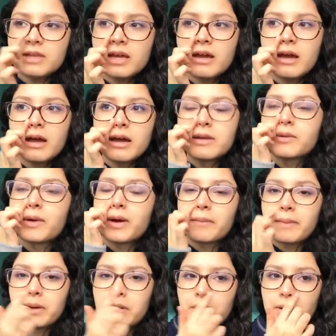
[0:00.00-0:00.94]
and
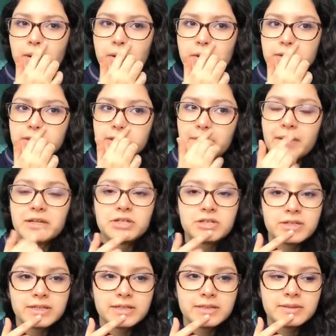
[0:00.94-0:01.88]
around my nose and my
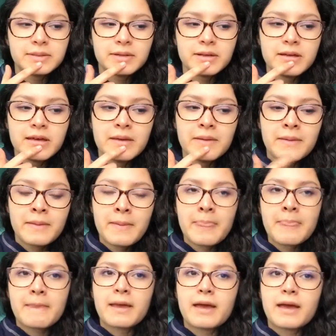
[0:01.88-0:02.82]
chin,
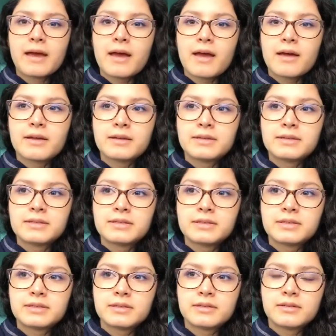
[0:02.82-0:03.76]
and
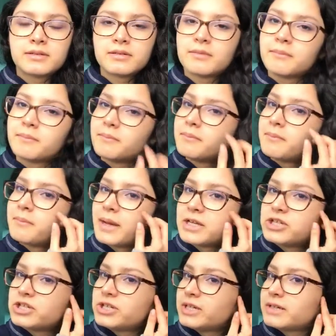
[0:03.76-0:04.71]
my
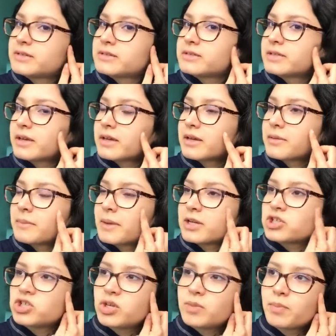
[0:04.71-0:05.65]
cheeks, my
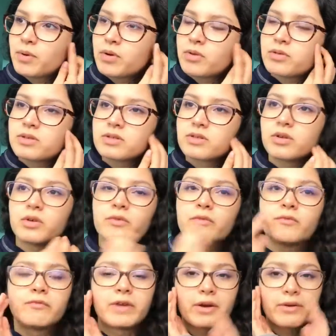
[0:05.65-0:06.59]
cheekbones are
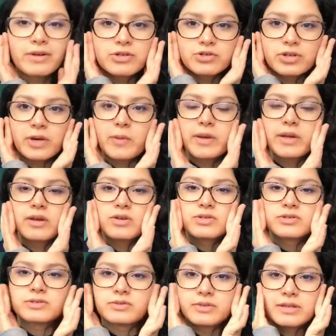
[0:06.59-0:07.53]
very dry right here,
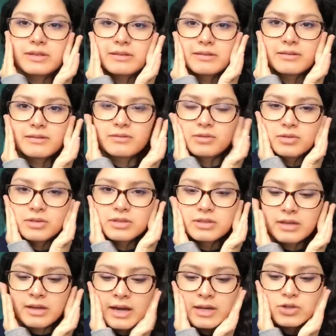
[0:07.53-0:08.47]
so I
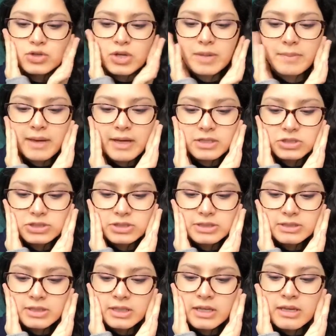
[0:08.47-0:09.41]
had dry
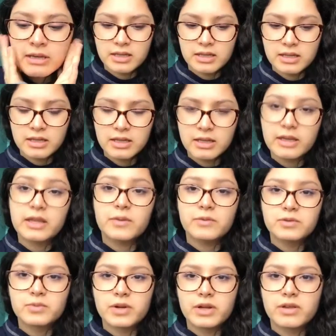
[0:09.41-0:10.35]
patches. Yeah,
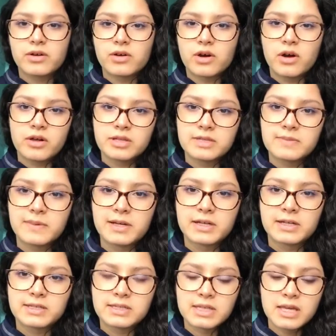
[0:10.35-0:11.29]
that was one of the cons
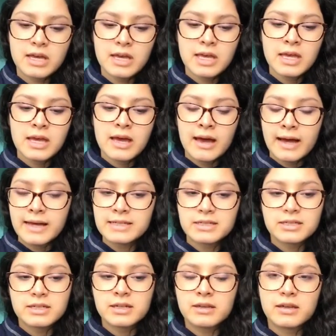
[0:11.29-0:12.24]
because I
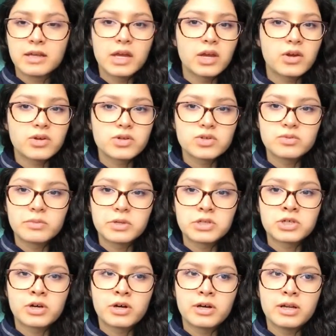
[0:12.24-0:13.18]
didn't layer too
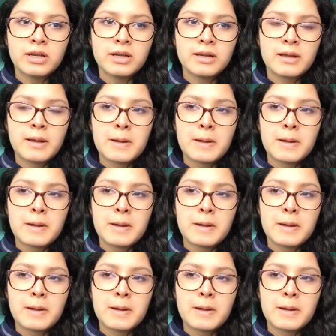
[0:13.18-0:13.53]
much on,